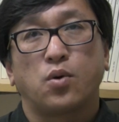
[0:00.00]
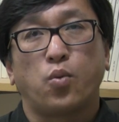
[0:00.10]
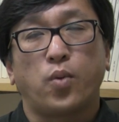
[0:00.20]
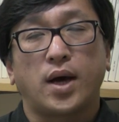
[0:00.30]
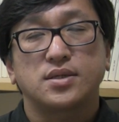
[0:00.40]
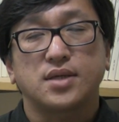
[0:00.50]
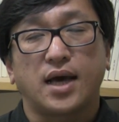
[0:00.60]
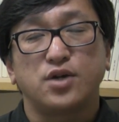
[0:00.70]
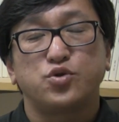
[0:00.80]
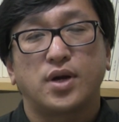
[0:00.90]
Once
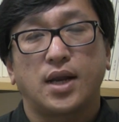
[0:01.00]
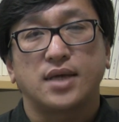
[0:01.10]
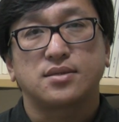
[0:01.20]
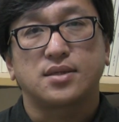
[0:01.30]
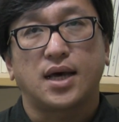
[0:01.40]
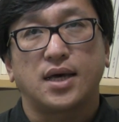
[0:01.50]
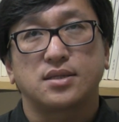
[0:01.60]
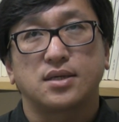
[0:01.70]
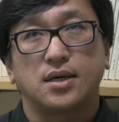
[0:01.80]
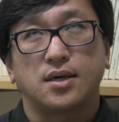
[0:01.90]
I realized
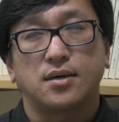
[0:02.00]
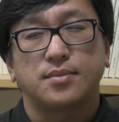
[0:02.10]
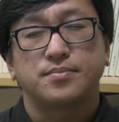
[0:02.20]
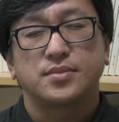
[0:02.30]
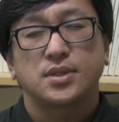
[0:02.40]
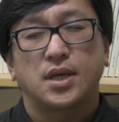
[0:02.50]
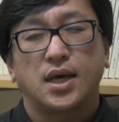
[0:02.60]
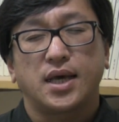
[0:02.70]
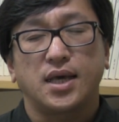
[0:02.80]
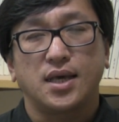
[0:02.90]
that um,
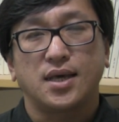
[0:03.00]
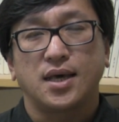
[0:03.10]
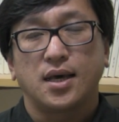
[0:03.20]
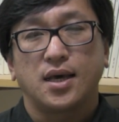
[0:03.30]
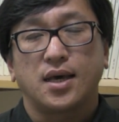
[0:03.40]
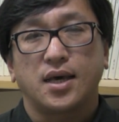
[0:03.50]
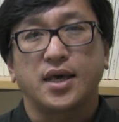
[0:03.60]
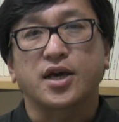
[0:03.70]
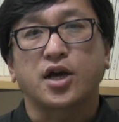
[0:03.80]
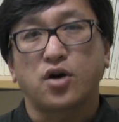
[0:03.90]
he
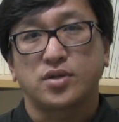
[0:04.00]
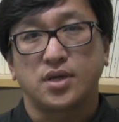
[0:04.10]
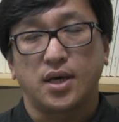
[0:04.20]
he got